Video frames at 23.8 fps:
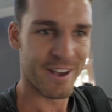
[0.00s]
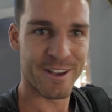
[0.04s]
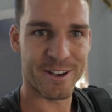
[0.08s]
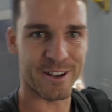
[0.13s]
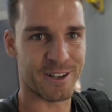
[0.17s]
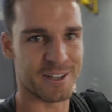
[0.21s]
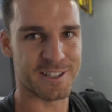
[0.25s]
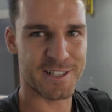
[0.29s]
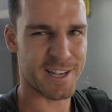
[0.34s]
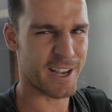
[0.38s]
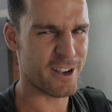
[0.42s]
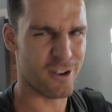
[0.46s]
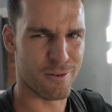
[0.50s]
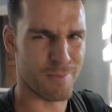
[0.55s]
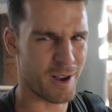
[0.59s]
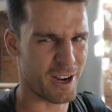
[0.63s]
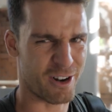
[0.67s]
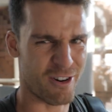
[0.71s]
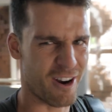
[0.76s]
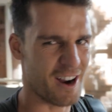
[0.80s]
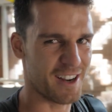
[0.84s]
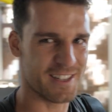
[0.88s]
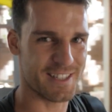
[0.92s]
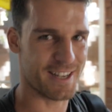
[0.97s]
you can see all my
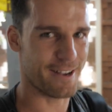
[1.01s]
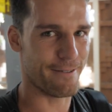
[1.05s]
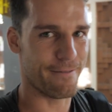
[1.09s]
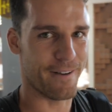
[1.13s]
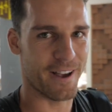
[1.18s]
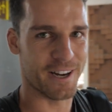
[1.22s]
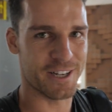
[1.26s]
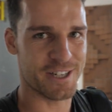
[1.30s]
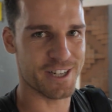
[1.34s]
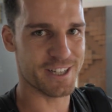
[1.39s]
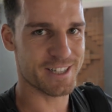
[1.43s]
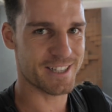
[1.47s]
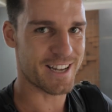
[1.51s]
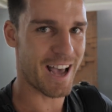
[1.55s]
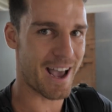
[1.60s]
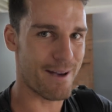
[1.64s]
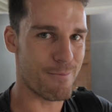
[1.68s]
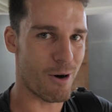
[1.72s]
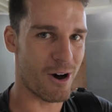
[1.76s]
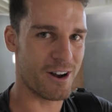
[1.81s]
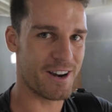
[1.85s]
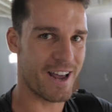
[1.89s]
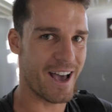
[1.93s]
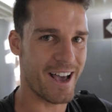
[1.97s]
crazy adventures day
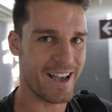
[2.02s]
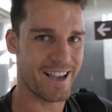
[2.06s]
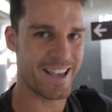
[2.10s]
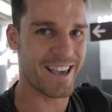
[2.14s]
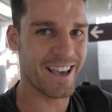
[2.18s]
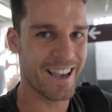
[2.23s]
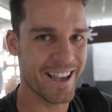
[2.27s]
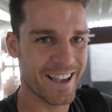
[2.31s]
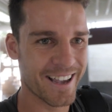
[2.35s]
by day.